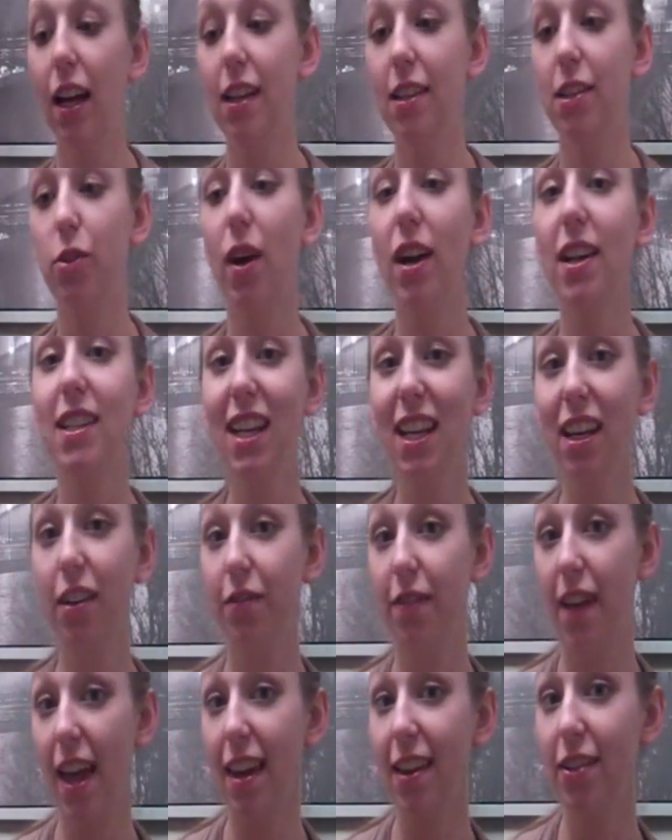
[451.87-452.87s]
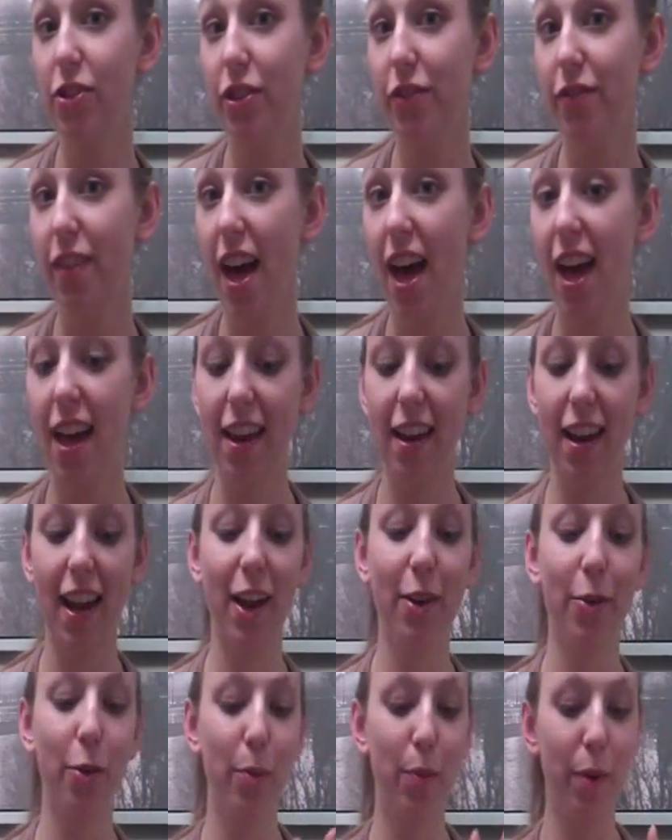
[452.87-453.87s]
So I take advantage of that, and
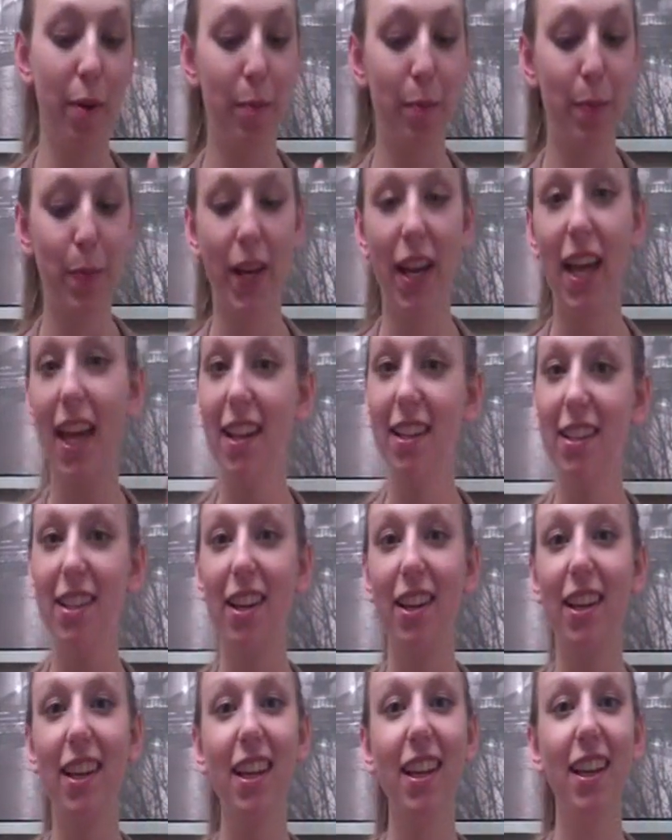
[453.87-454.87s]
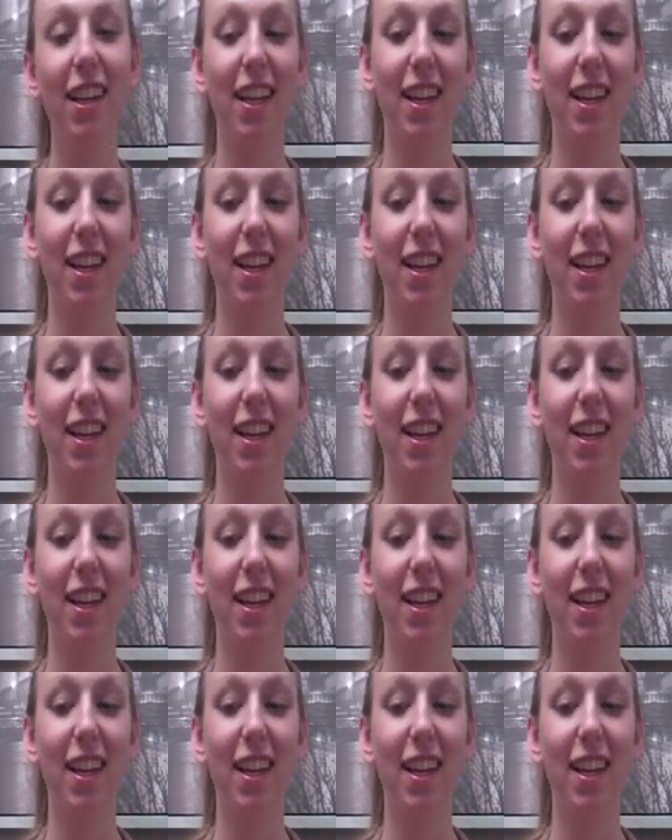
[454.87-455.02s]
I will put bananas on it,